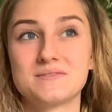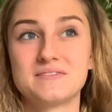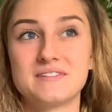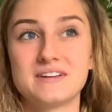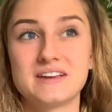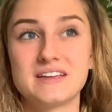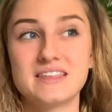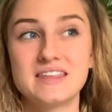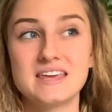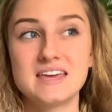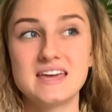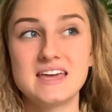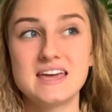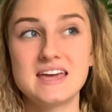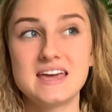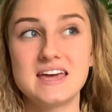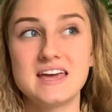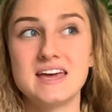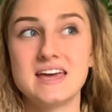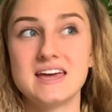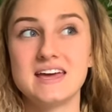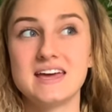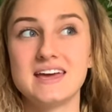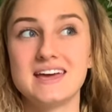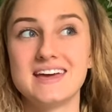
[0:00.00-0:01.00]
really
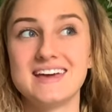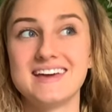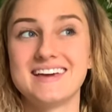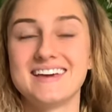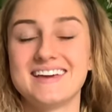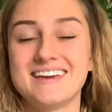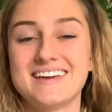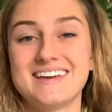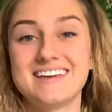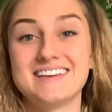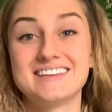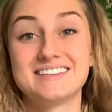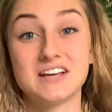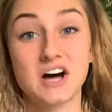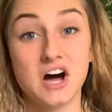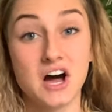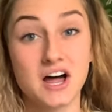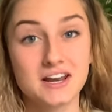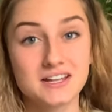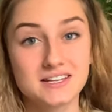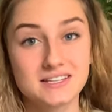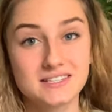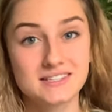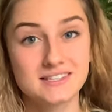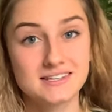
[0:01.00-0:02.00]
it is
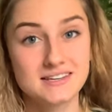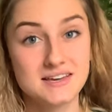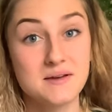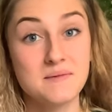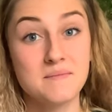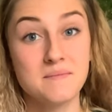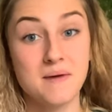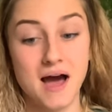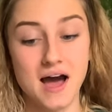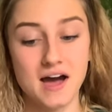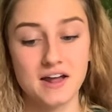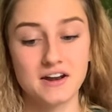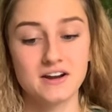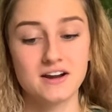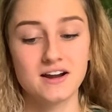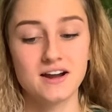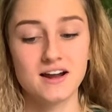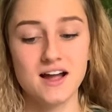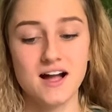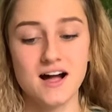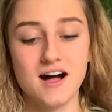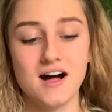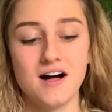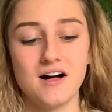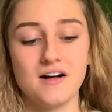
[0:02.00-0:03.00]
honestly a
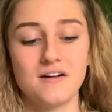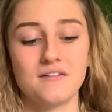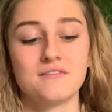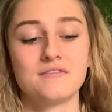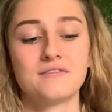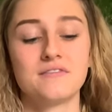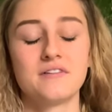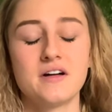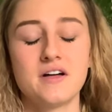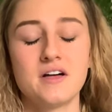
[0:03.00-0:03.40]
matter of